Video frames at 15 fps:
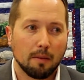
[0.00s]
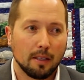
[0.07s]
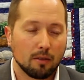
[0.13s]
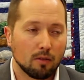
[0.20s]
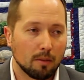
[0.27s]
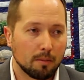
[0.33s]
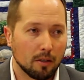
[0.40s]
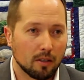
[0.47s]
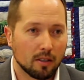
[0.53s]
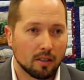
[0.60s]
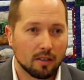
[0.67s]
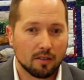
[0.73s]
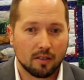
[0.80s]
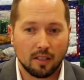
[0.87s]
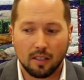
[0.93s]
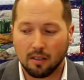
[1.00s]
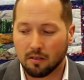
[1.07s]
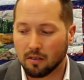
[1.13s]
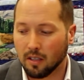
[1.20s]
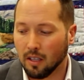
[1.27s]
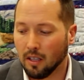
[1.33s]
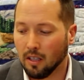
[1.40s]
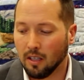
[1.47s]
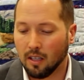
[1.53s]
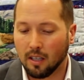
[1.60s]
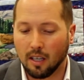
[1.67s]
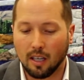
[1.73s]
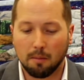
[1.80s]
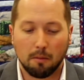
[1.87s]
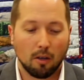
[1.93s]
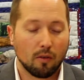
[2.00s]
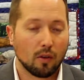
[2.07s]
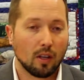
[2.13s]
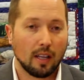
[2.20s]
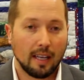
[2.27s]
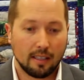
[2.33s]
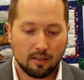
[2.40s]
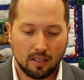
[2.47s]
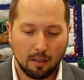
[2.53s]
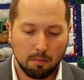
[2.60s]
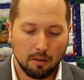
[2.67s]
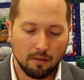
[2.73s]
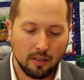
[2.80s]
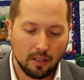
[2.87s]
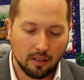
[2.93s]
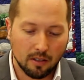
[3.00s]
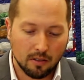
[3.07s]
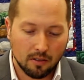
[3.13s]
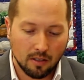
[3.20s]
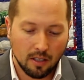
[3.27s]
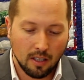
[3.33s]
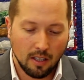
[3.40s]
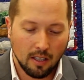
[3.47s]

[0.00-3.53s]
and cryptocurrencies over the last couple of years.